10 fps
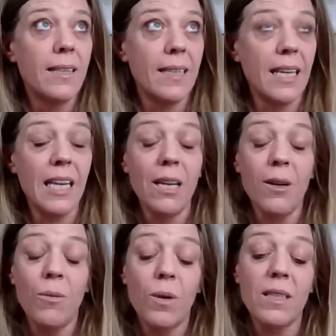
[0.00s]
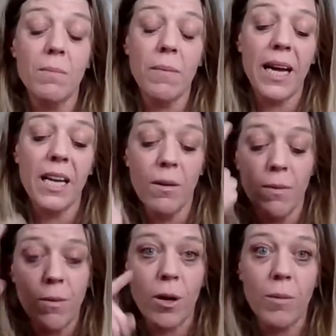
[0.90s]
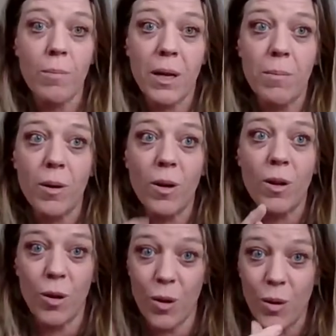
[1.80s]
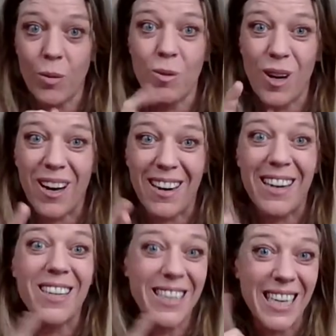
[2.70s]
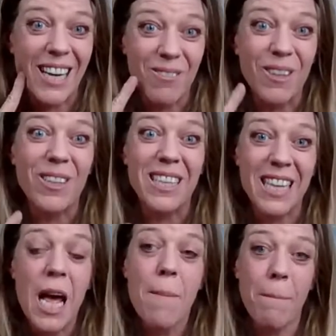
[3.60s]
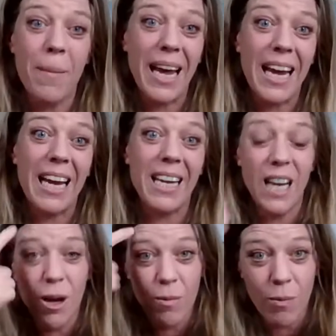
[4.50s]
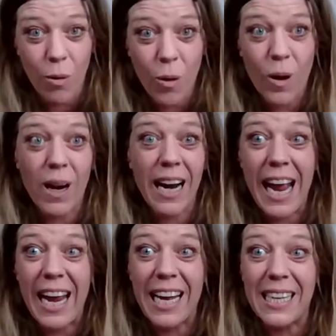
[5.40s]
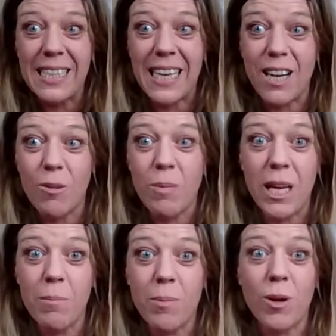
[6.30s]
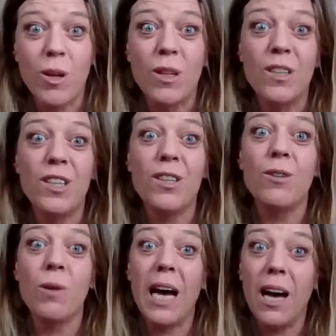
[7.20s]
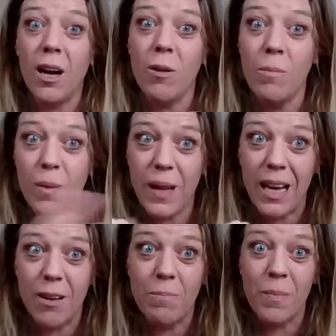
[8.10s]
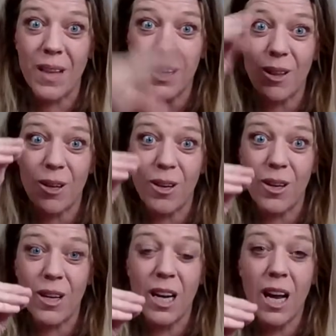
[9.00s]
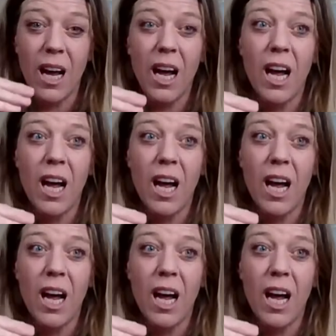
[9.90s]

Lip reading: C was made for people who are deaf. It was made for ASL people to help them learn